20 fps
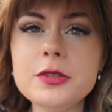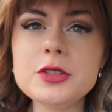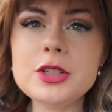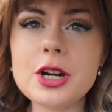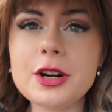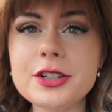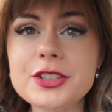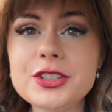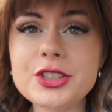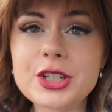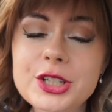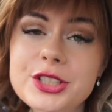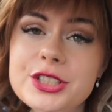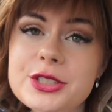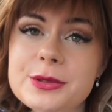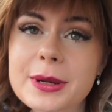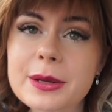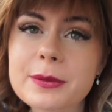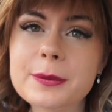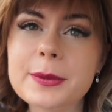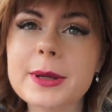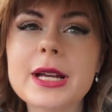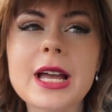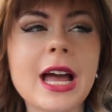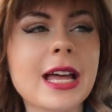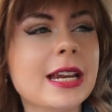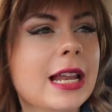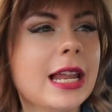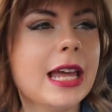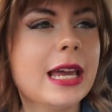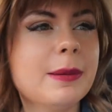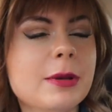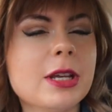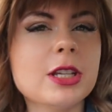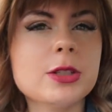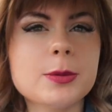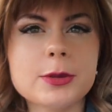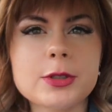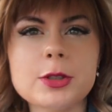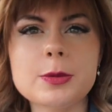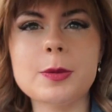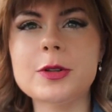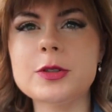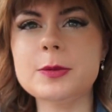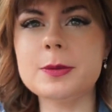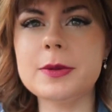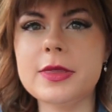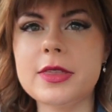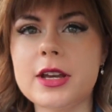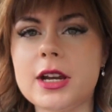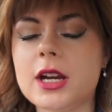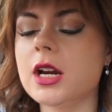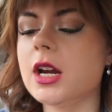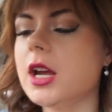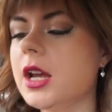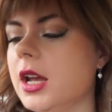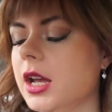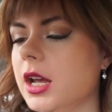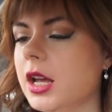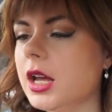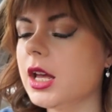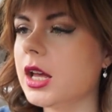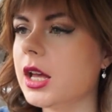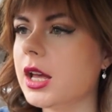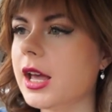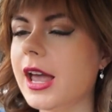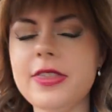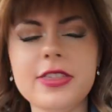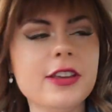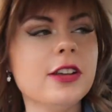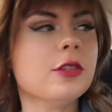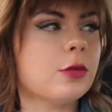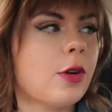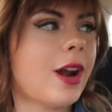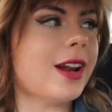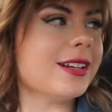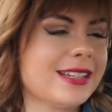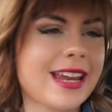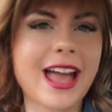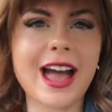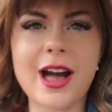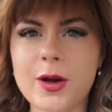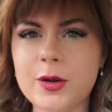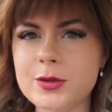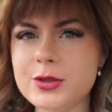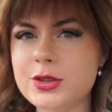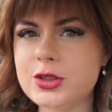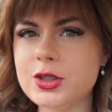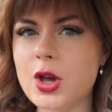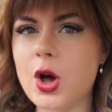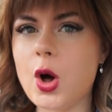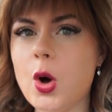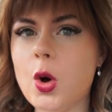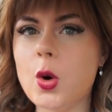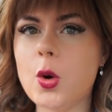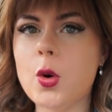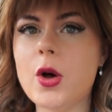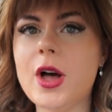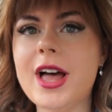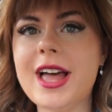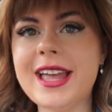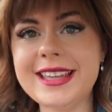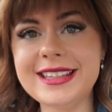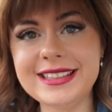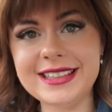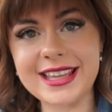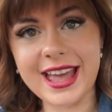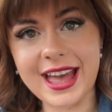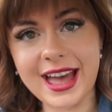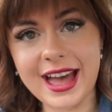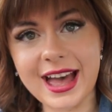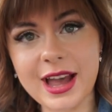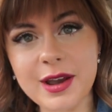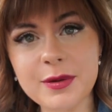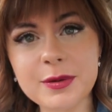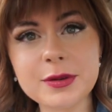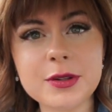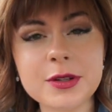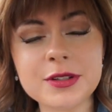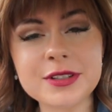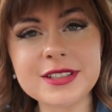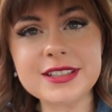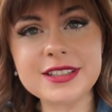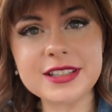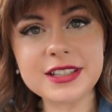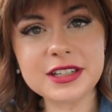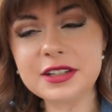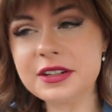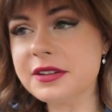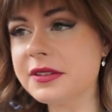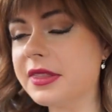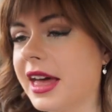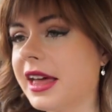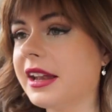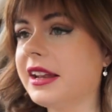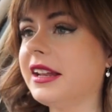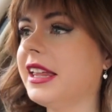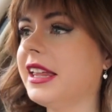off to our churchy one. We're kind of late because we're supposed to be there I think right now. So yeah, I would consider that